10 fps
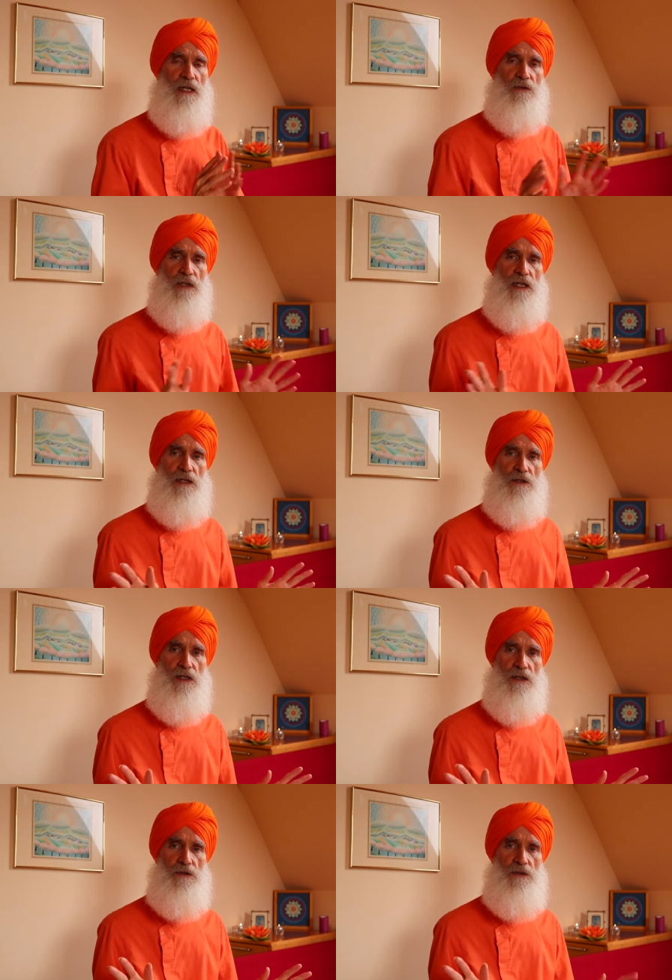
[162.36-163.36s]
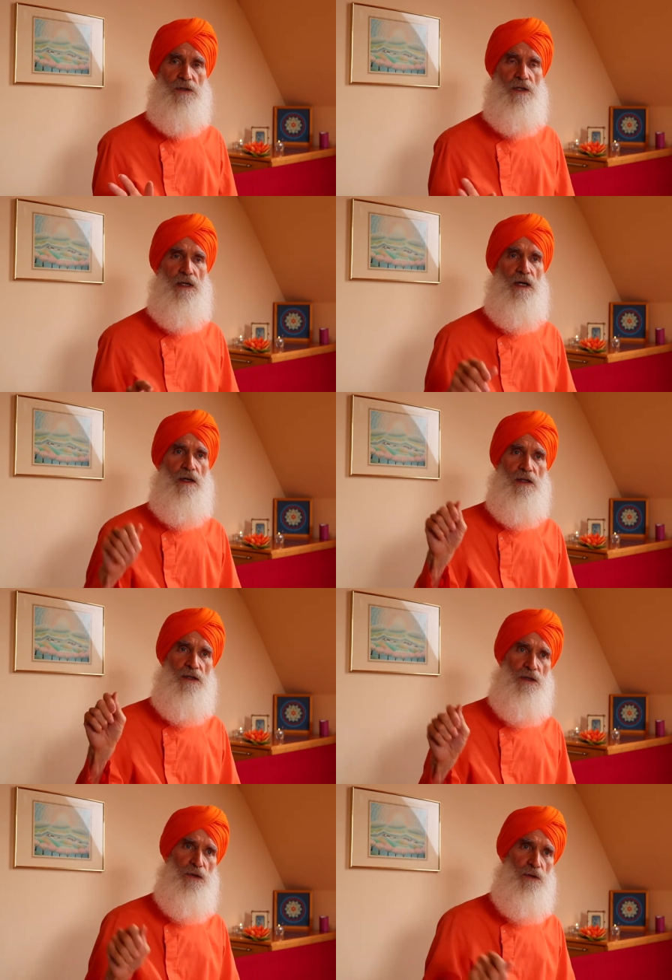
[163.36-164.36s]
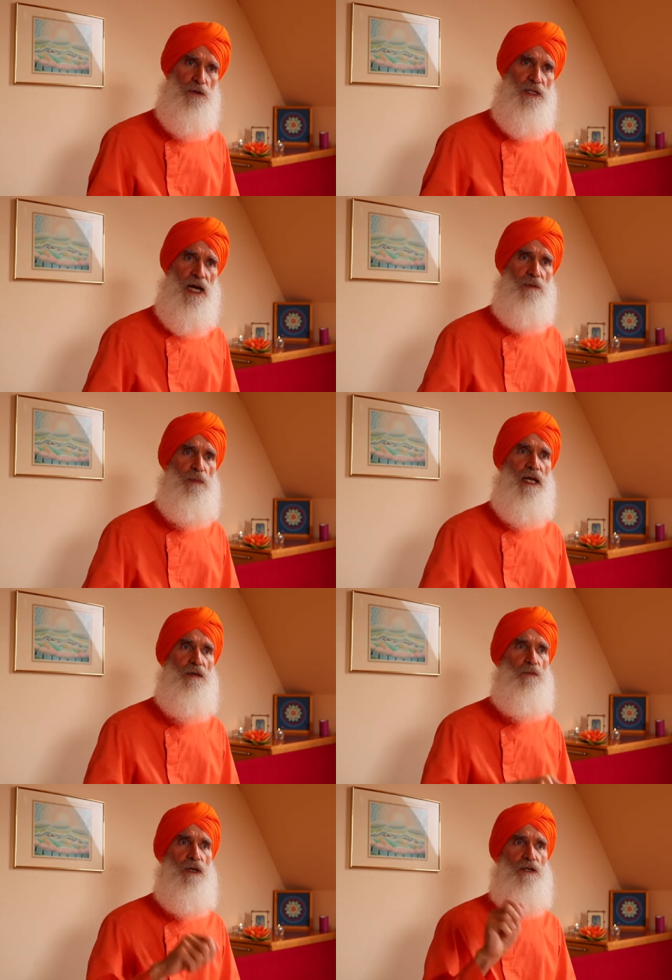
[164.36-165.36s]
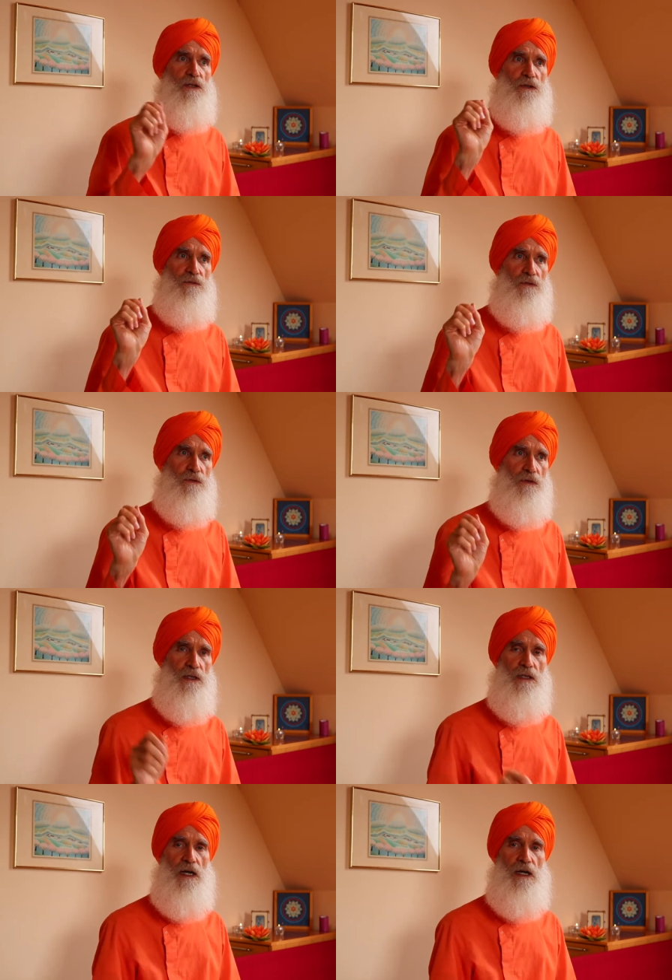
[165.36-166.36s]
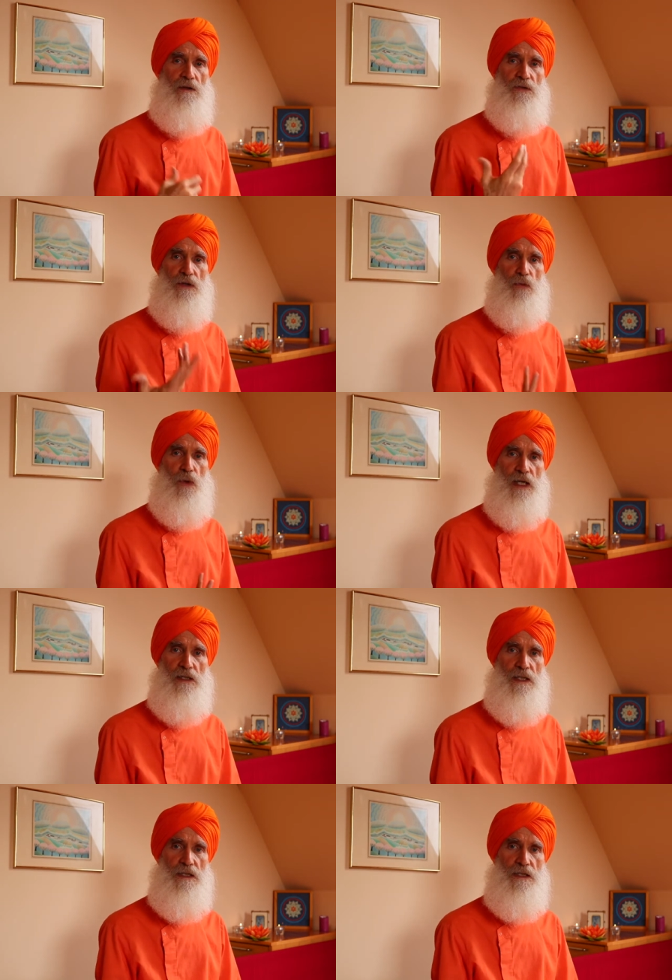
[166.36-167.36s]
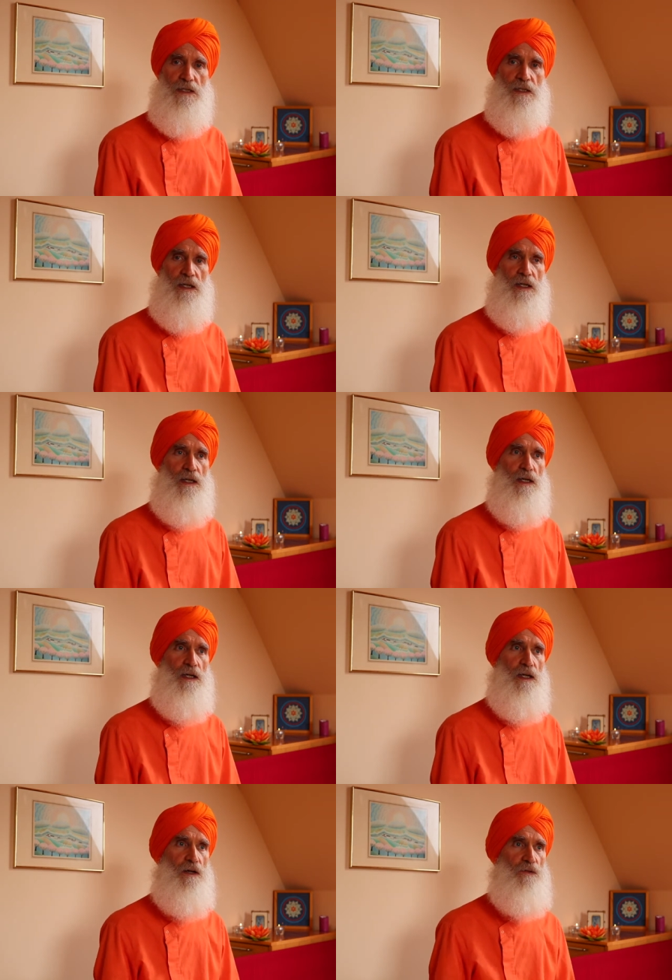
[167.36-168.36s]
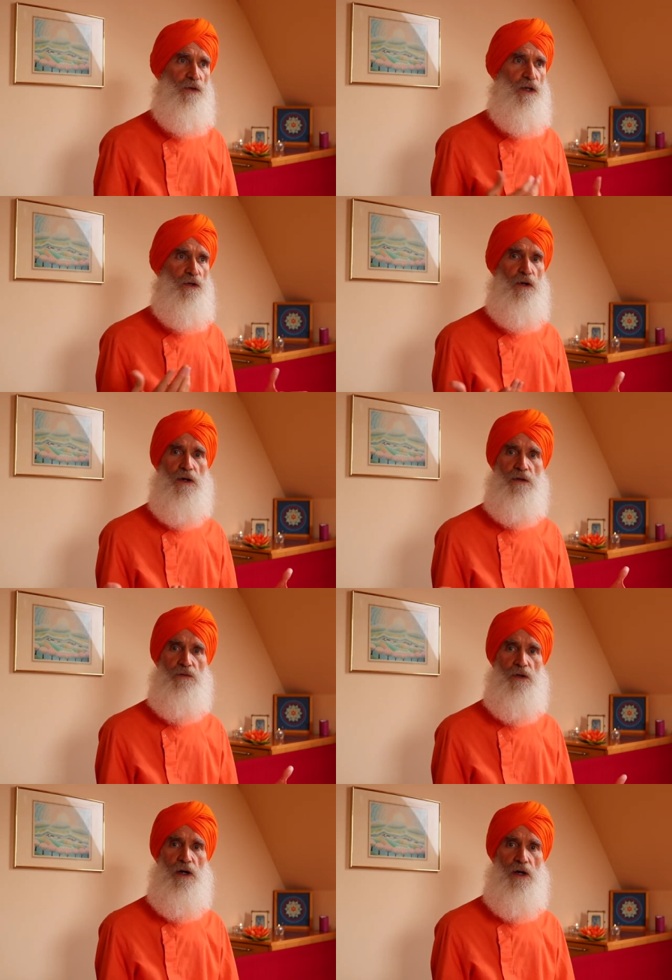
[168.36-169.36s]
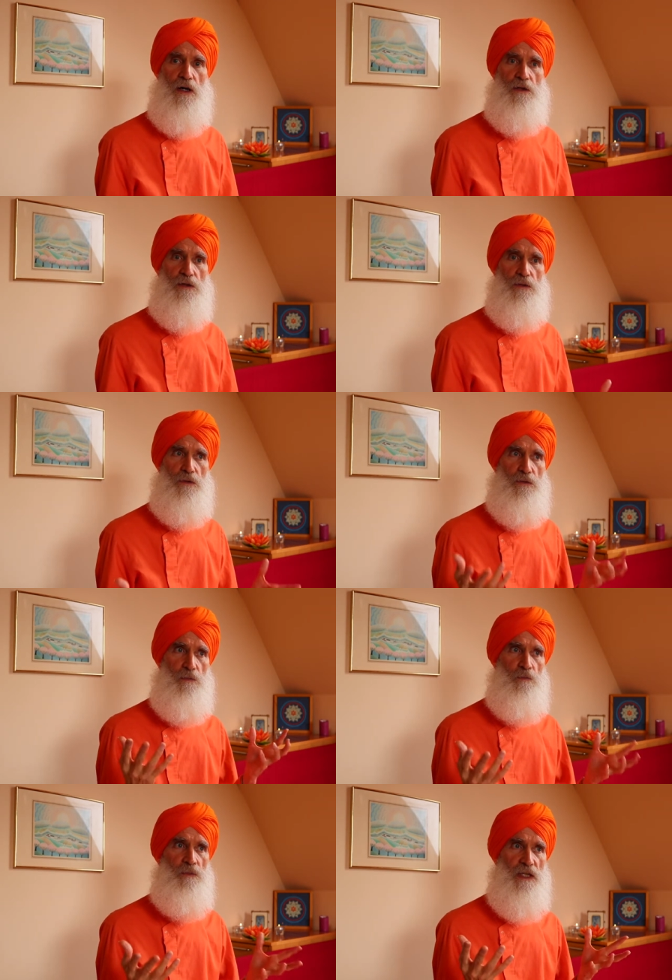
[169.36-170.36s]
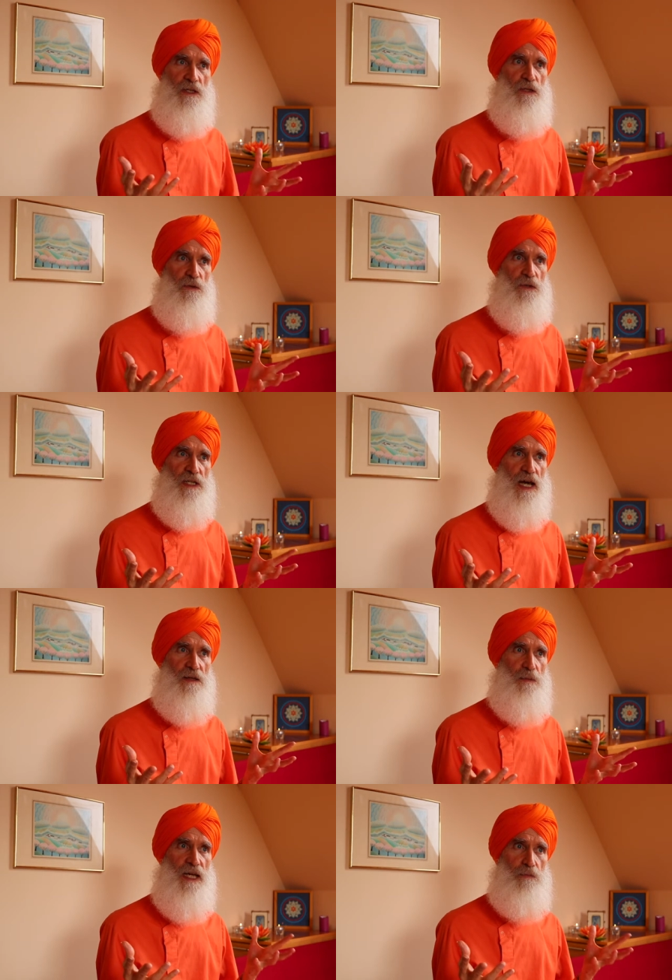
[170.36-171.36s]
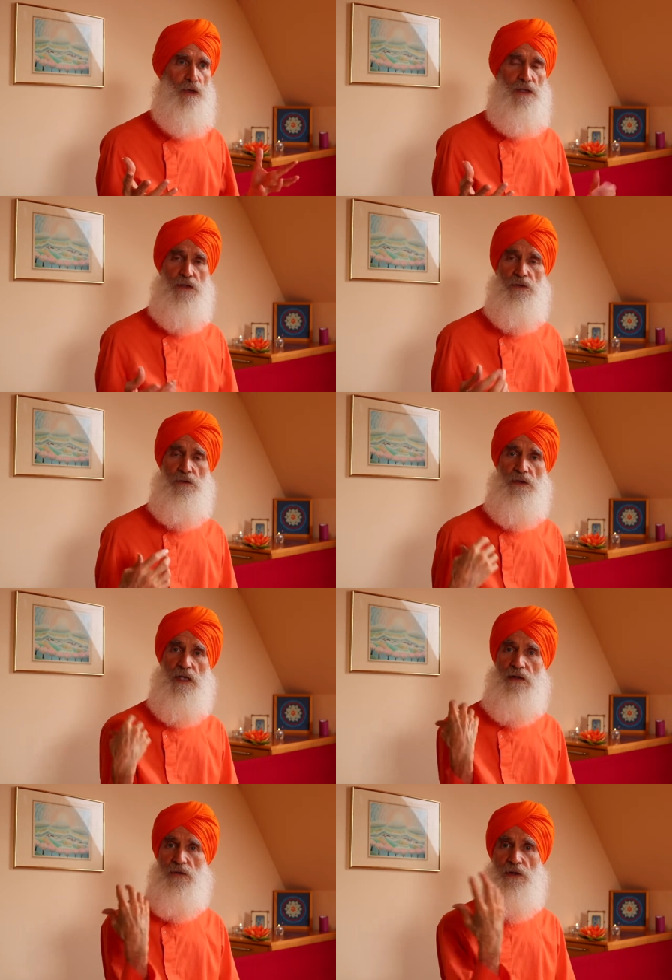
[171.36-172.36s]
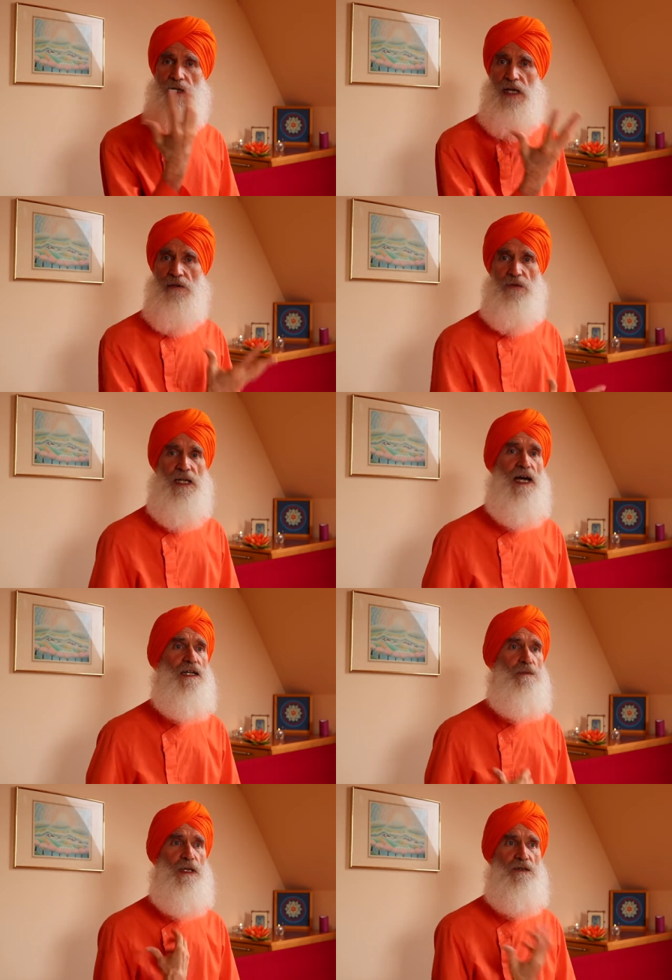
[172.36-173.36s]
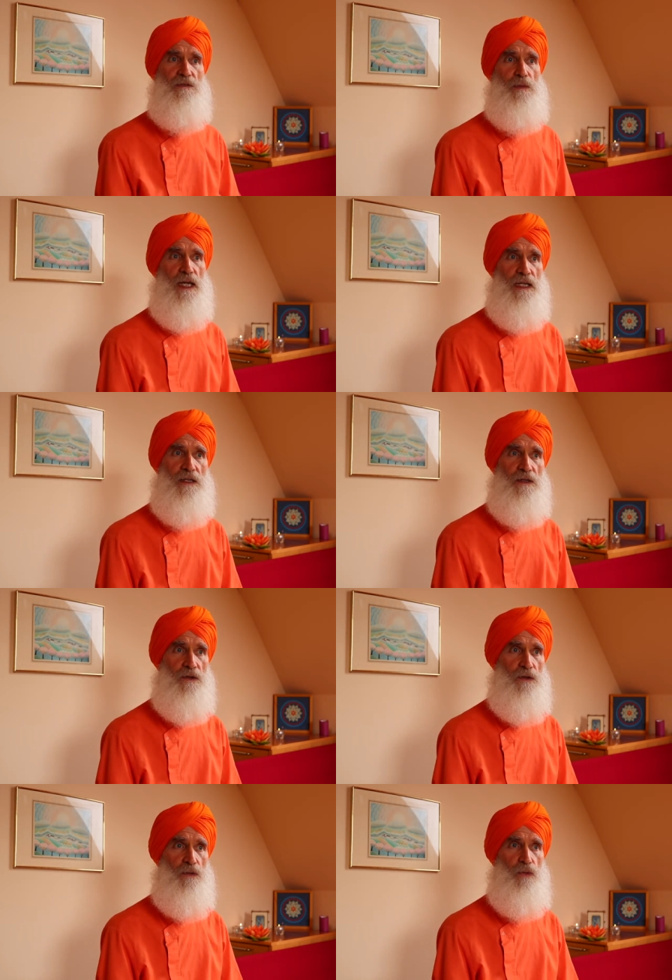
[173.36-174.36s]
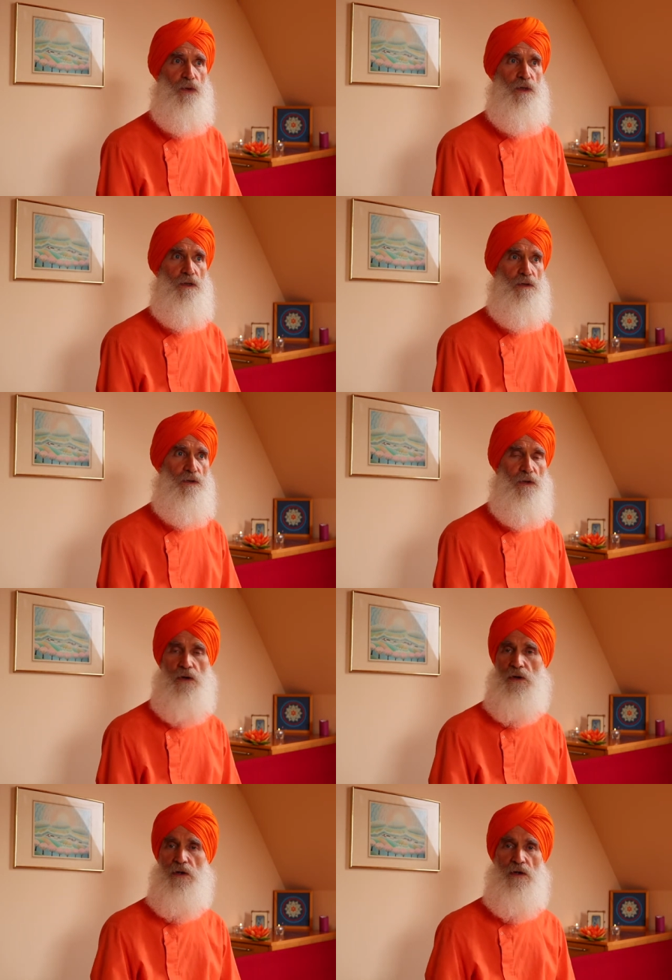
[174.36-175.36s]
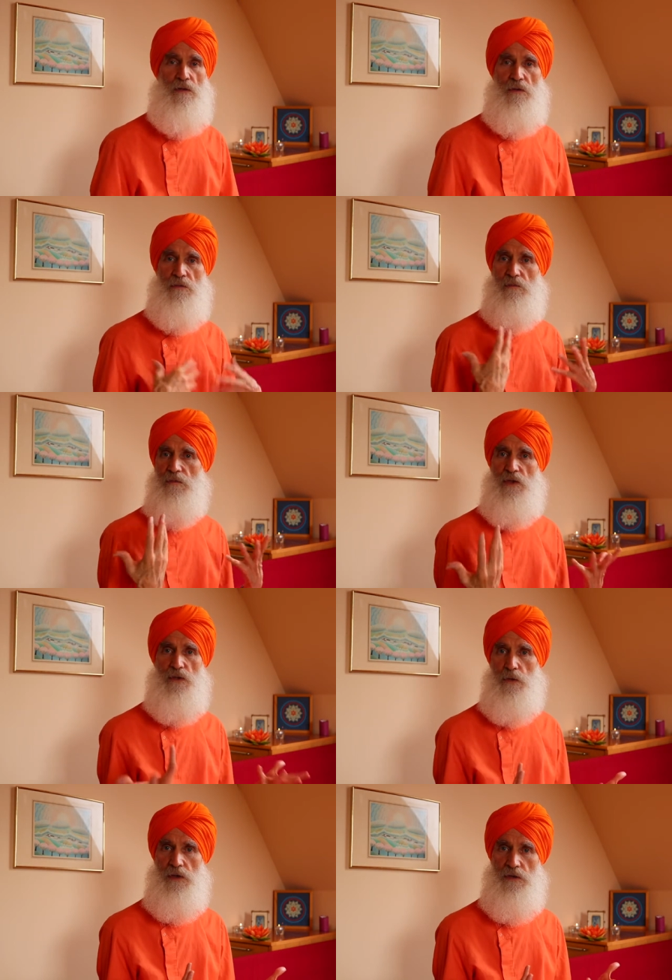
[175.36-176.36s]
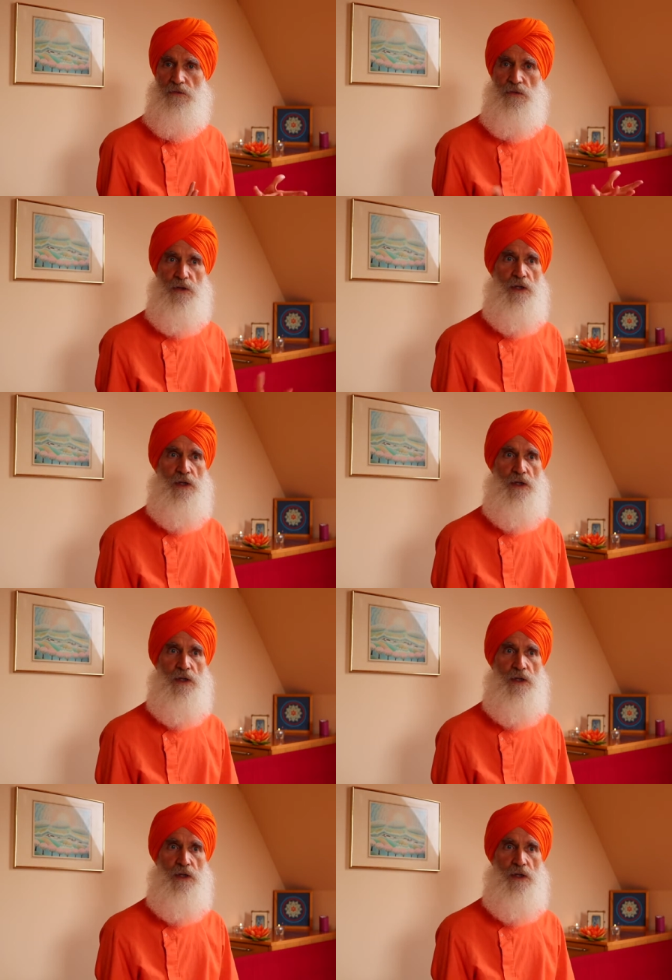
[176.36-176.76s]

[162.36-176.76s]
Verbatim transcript: nothing untouched use that paintbrush of love and oneness of the thought of God to use that paintbrush to cover every aspect of my inner world, all sorts of